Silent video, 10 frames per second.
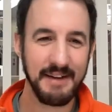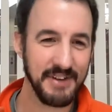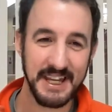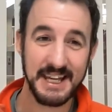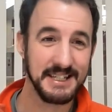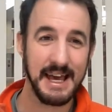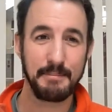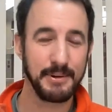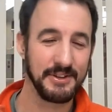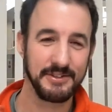any
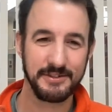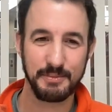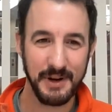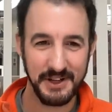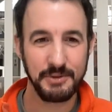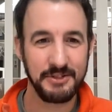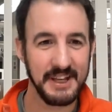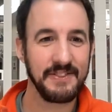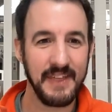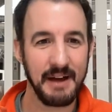examples where you
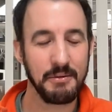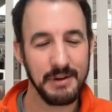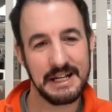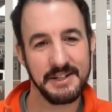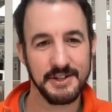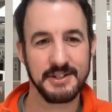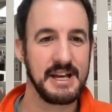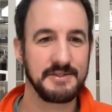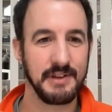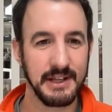did that really
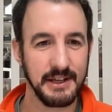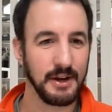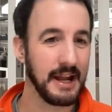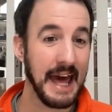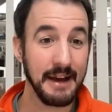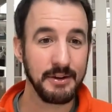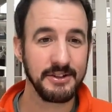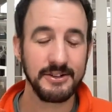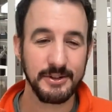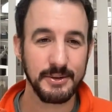successfully, and how did you
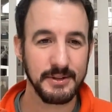do it?